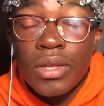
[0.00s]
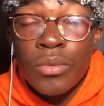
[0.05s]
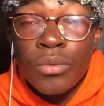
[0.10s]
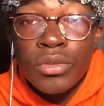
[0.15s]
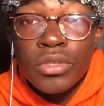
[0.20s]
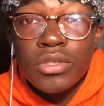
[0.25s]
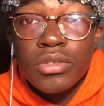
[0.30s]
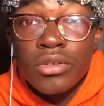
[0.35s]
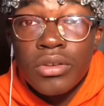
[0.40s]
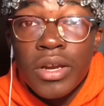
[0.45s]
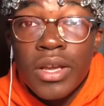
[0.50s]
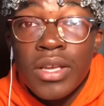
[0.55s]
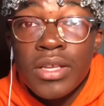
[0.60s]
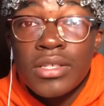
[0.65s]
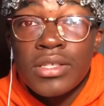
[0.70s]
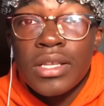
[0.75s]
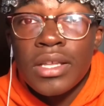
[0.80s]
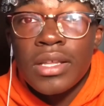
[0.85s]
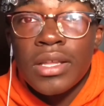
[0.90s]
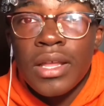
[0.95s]
was
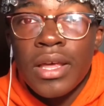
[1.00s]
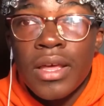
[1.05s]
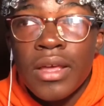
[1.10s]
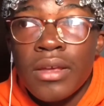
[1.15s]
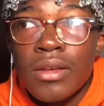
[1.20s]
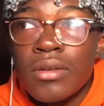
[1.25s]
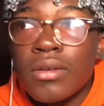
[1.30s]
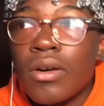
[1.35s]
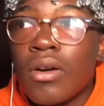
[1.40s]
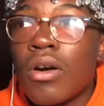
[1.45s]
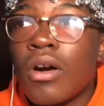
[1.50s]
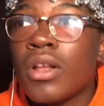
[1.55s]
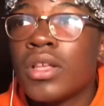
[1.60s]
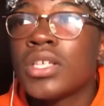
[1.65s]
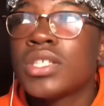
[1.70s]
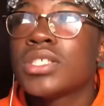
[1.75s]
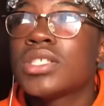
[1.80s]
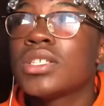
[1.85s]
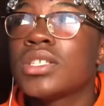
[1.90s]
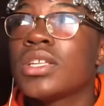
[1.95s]
crazy. Like,
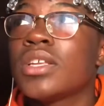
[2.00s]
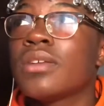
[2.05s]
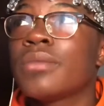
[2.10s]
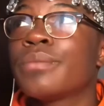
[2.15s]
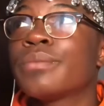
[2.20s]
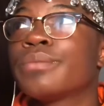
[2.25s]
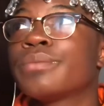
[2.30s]
honestly,